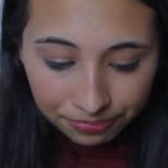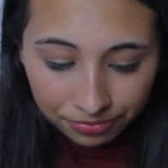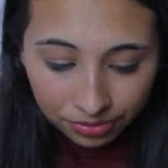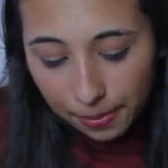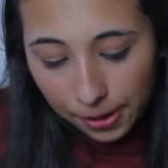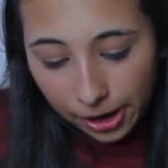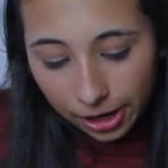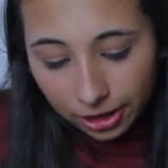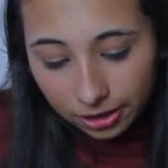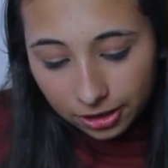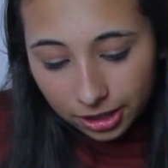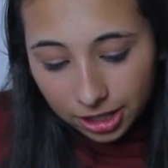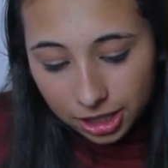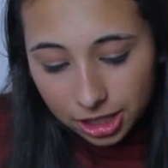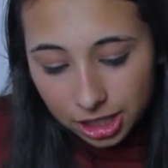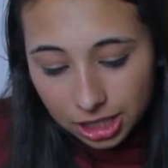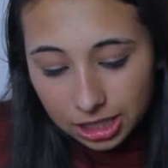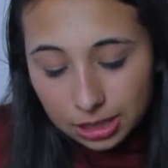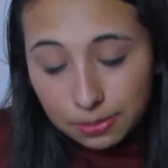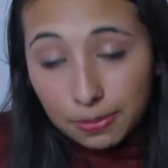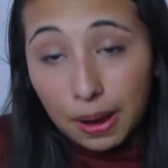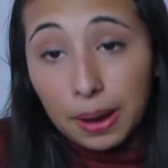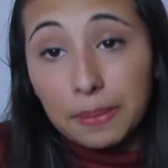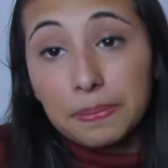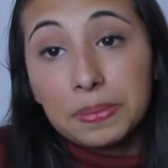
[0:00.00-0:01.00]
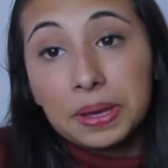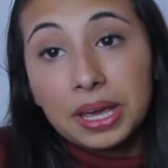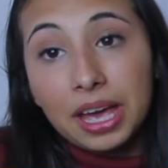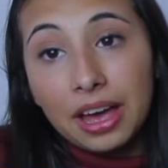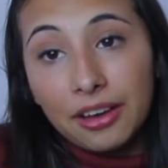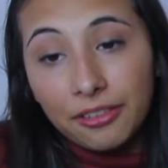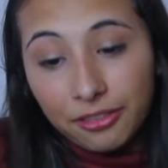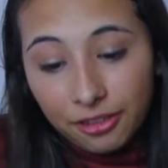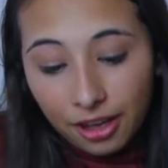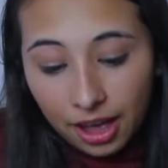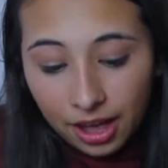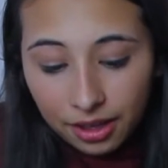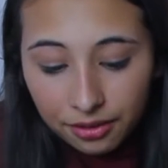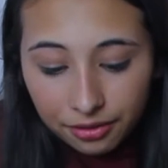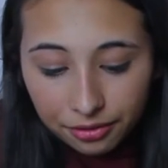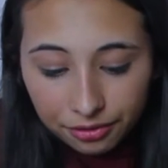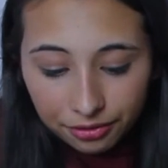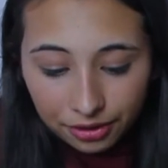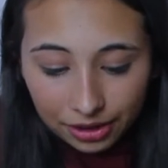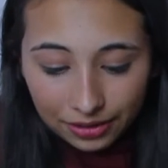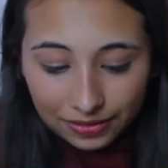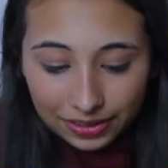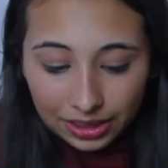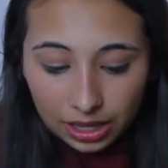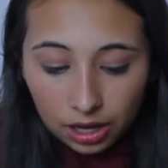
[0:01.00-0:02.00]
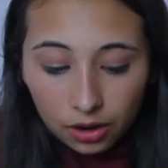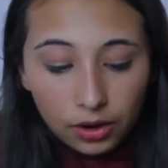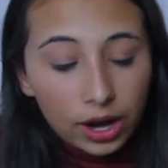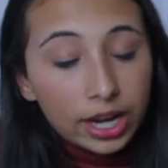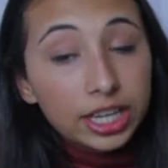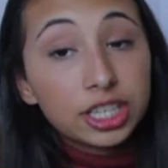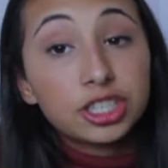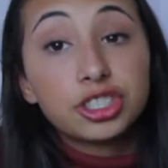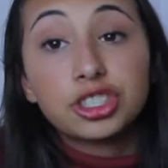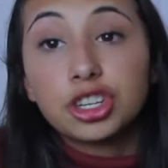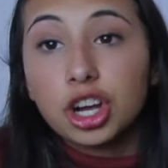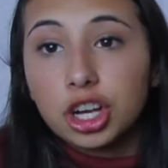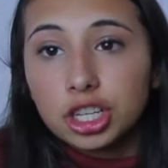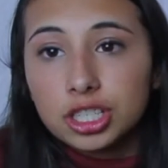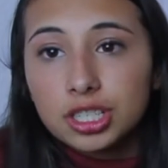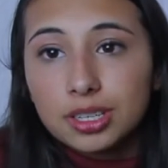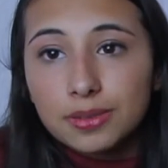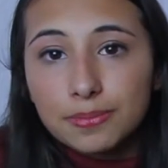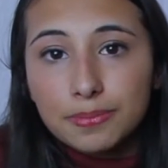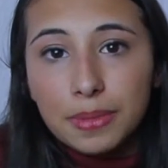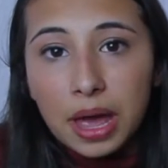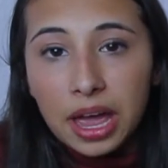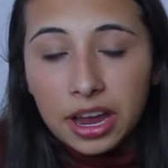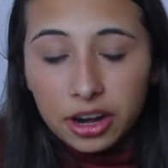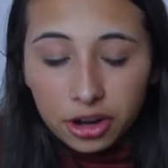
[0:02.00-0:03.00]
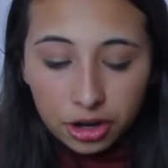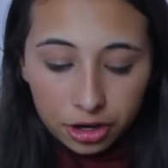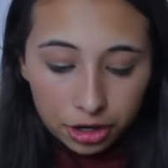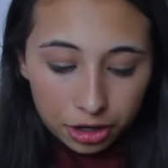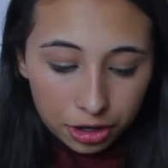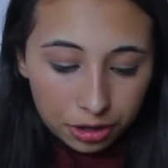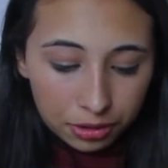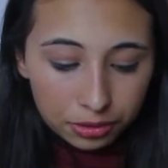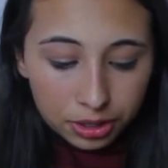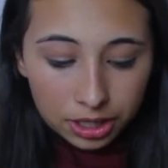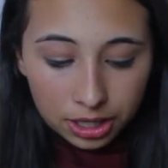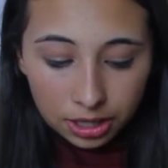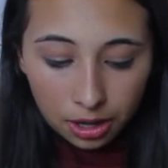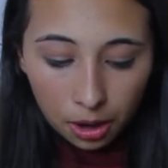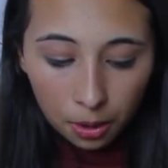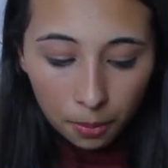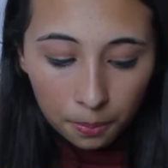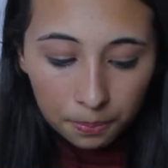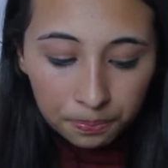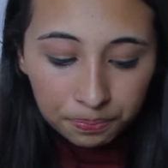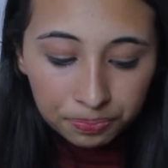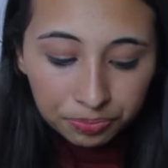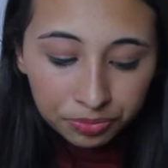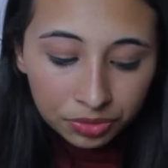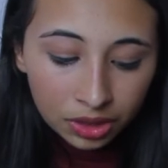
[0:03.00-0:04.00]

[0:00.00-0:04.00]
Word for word: Apparently she's my BFF, even though I just met her, you know.